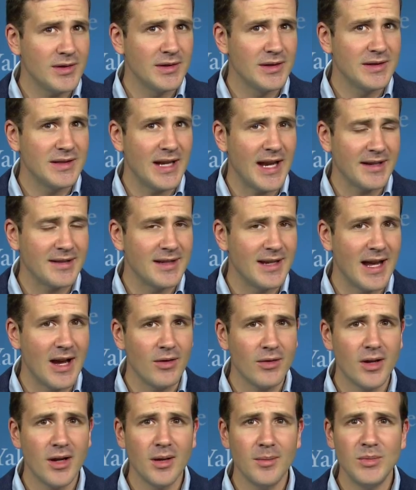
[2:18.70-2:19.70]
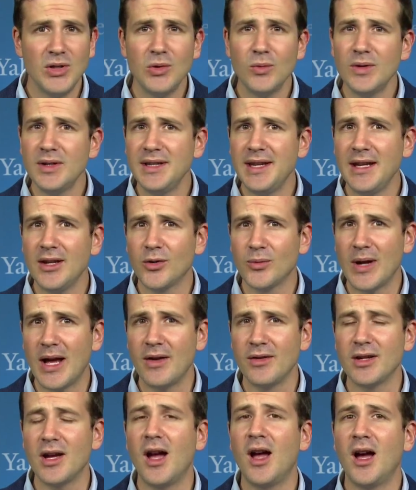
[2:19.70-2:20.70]
to detect an outcome, you would need
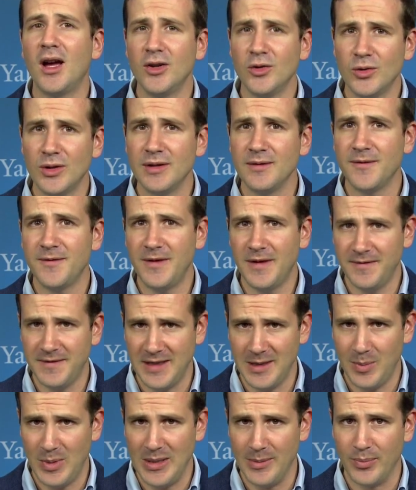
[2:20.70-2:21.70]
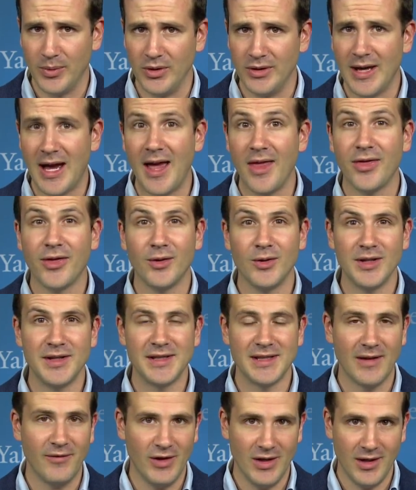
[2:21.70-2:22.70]
around 150 people, not
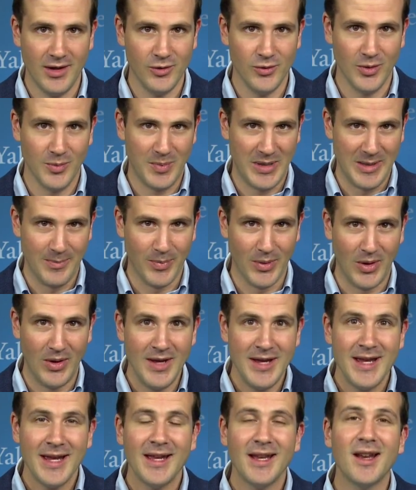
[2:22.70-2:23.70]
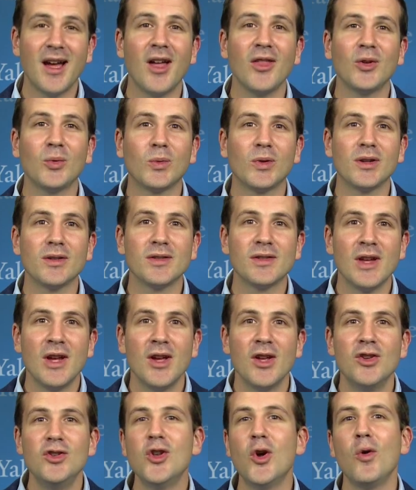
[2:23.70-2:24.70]
3,700 people. In other words,
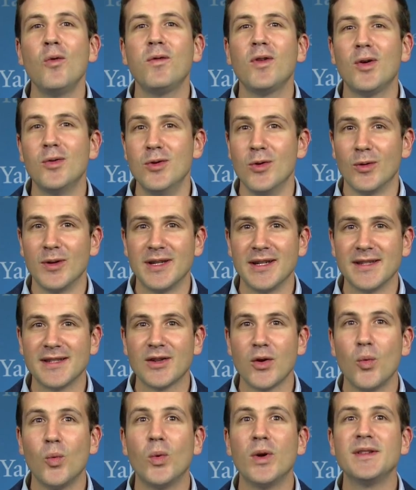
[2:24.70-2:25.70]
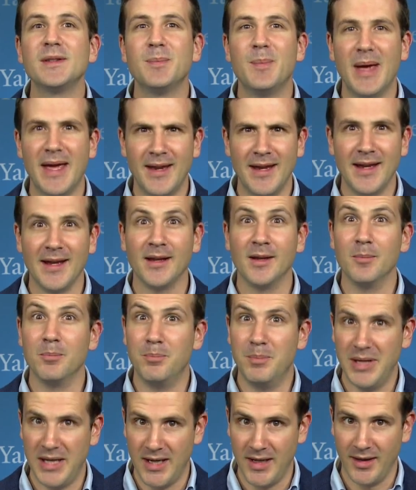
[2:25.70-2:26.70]
Novo Nordisk was betting
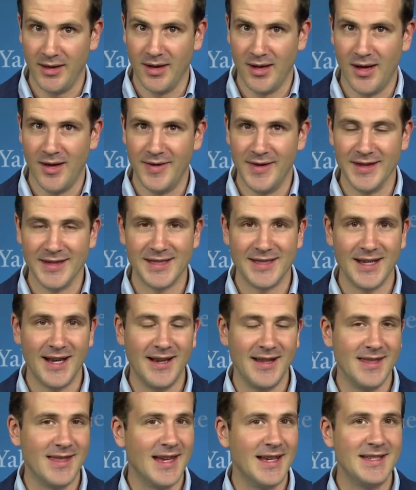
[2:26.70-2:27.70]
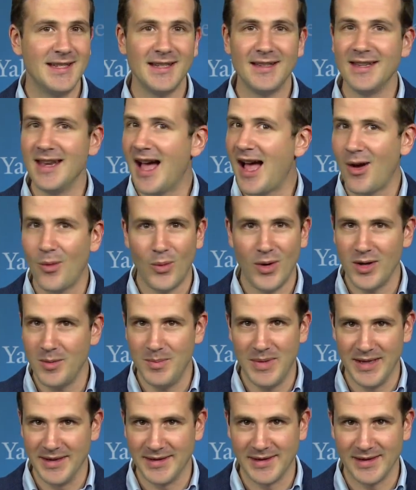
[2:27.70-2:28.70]
big on this study. They did not want to
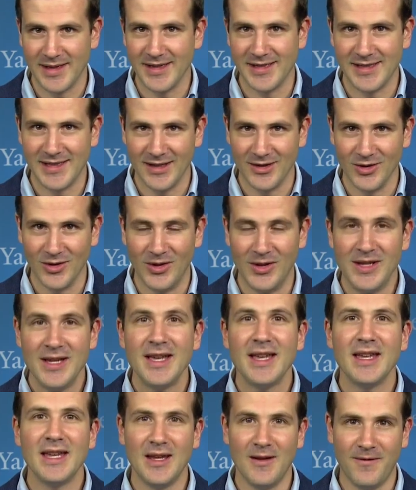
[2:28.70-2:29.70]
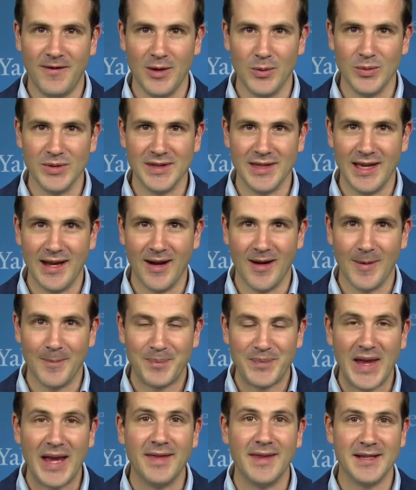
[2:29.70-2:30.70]
miss a signal if it was there,
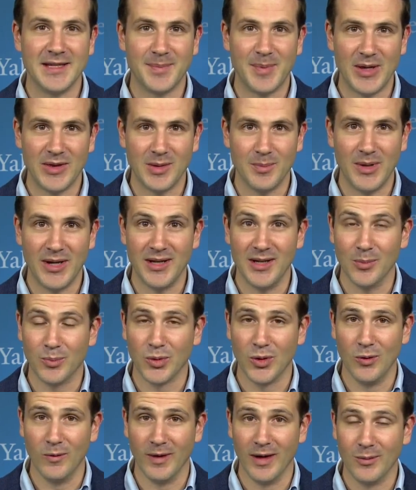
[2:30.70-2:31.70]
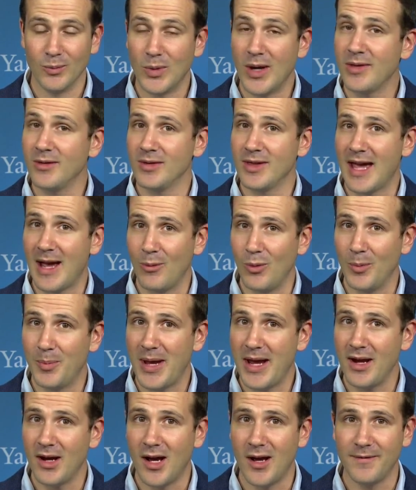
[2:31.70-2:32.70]
and they spent the money to prove it. Whether that will
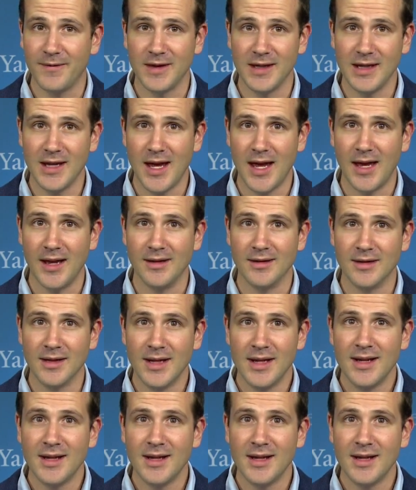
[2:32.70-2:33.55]
pay off in the end